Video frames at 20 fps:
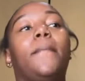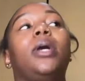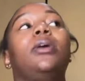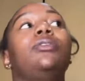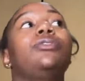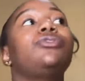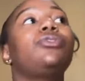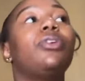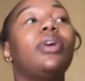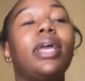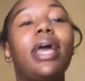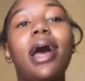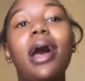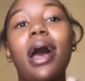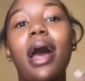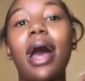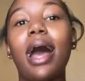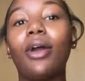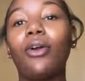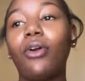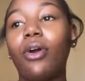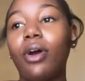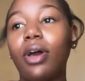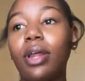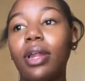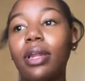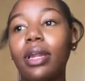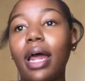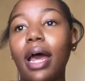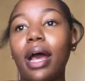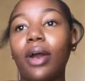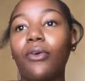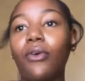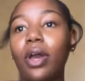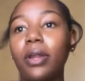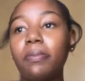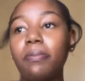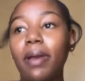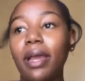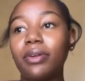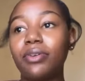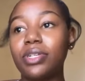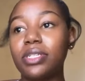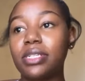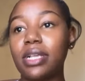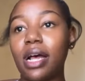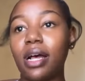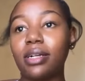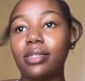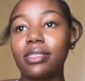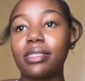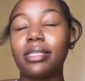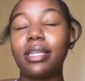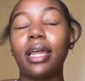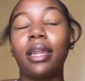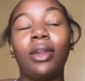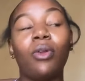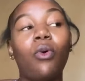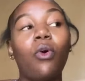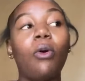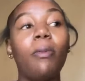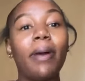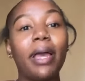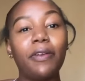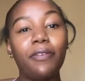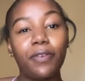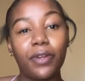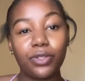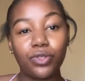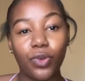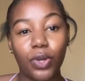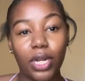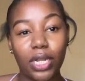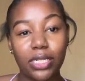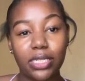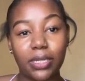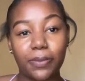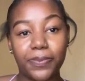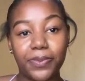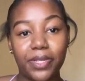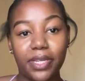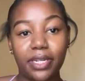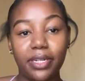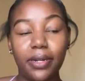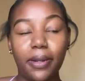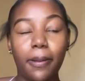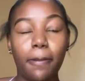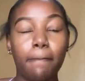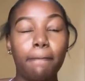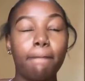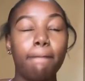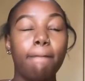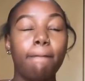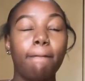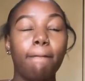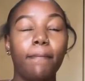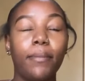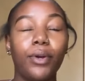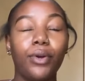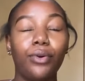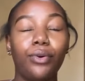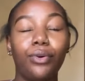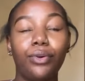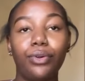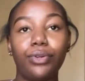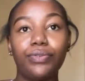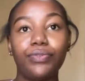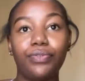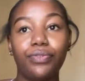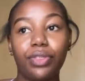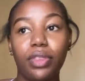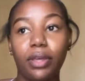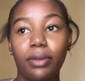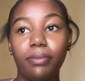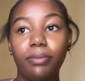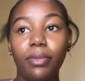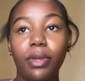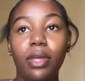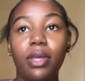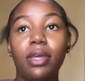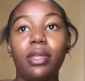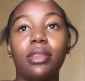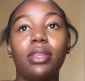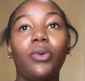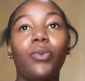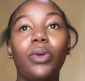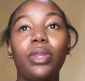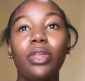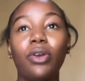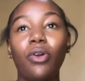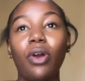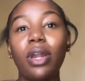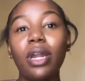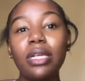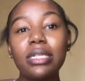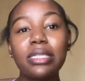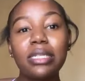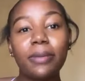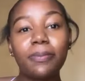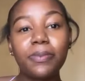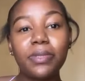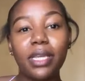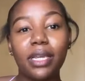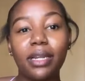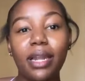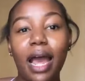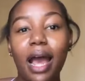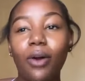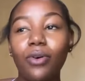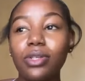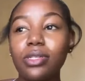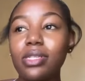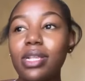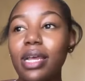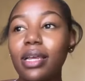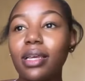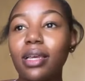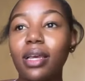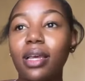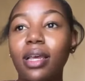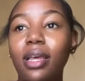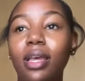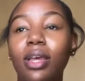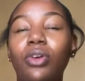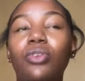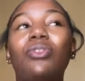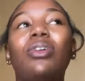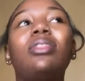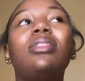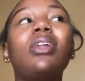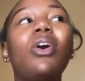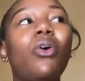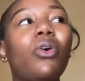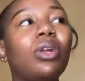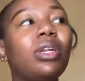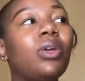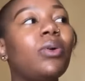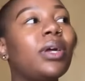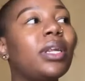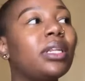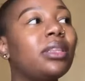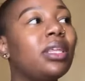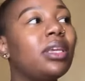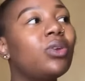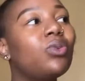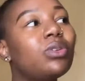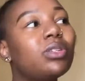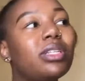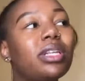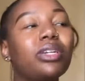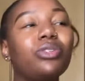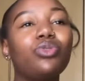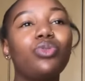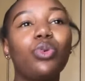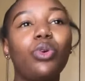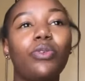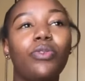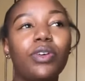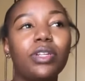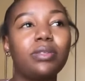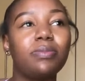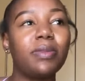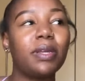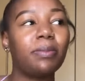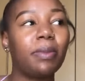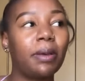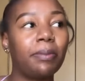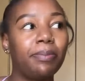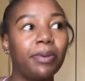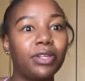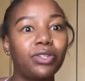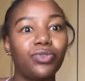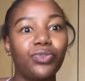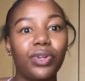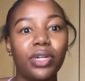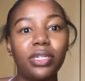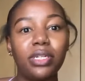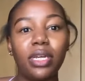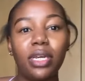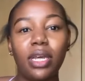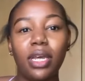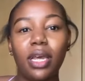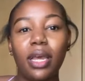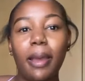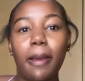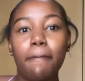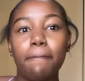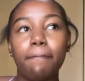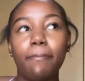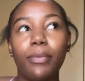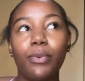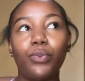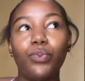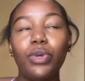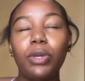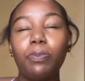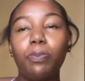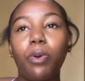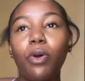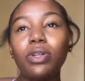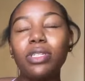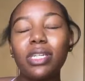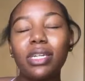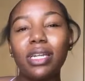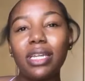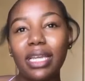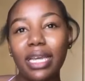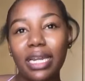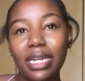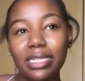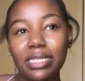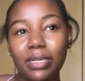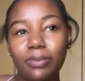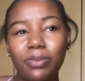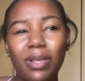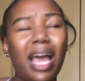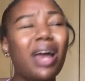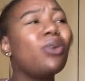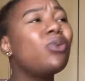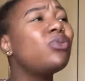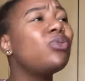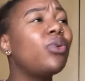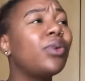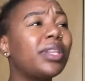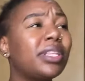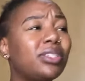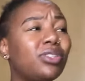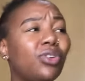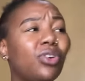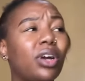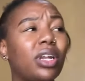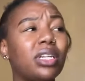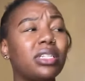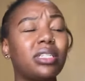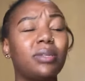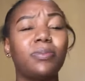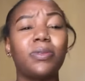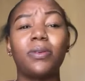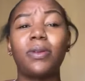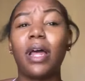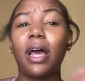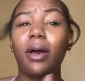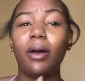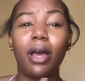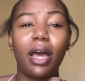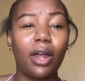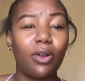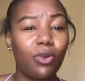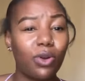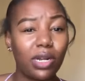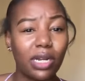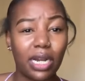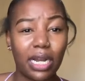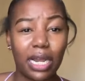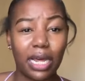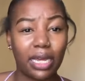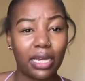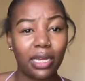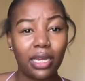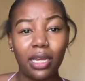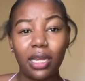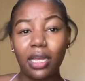So yeah, I got my results. Then all my friends got accepted, all of them. Then when they got accepted, I was like not the only one. I think it was like 2 of us, me and my best friend. We both didn't get accepted. I don't know whether she got accepted. I don't want to lie.